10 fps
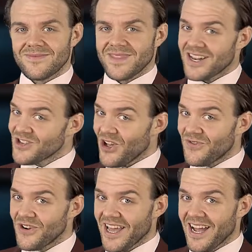That's all
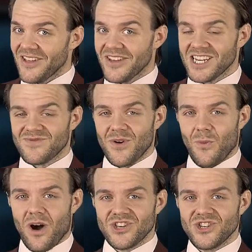for now. Thanks for
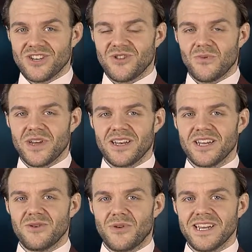watching the
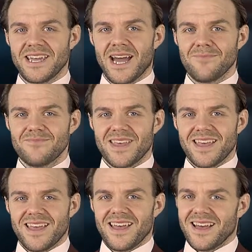weekly recap.
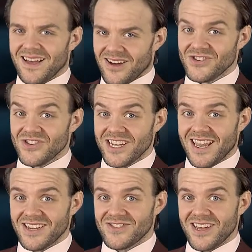I'll see you
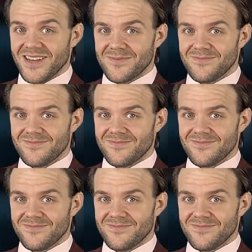next time.